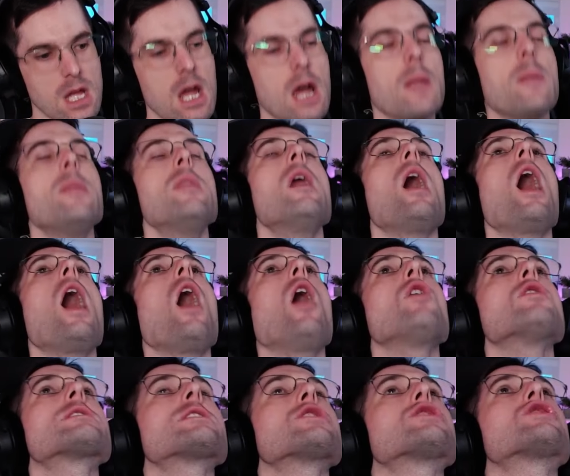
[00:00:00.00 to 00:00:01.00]
No,
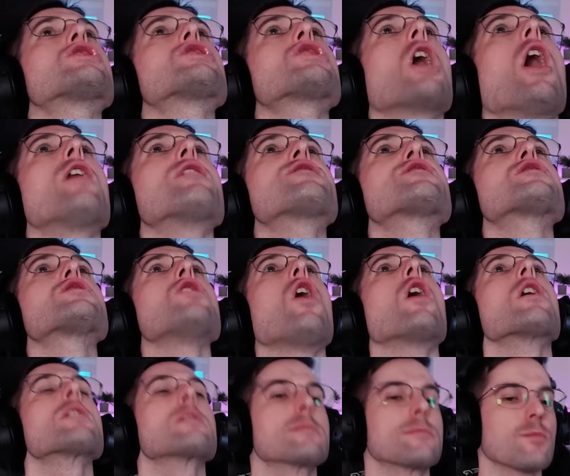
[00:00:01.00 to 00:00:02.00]
it's a soft
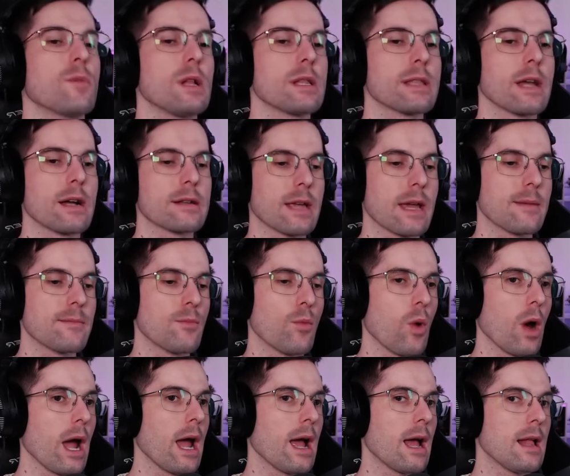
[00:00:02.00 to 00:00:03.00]
lock. Well done, game.
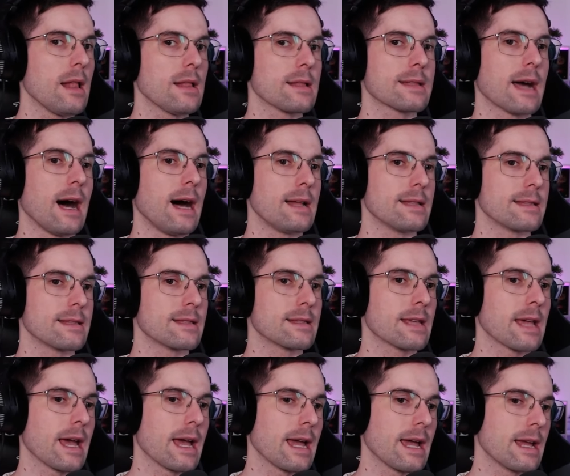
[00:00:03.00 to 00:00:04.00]
Well done,
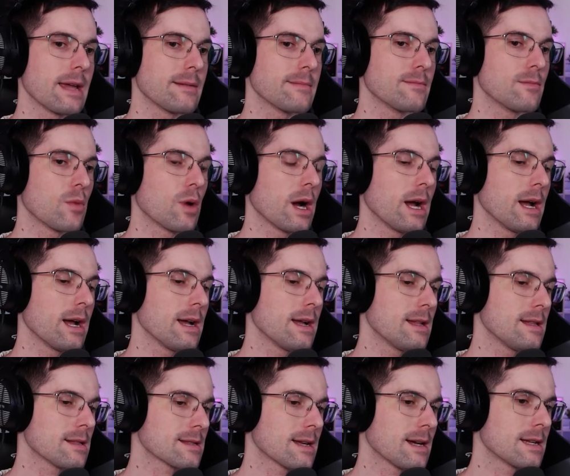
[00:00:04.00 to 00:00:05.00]
game.
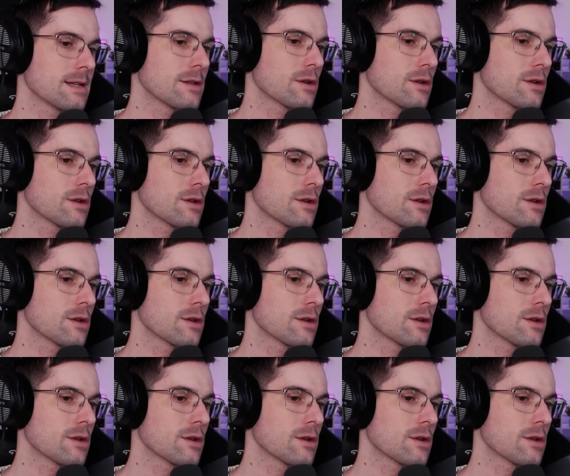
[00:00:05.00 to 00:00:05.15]
Well done.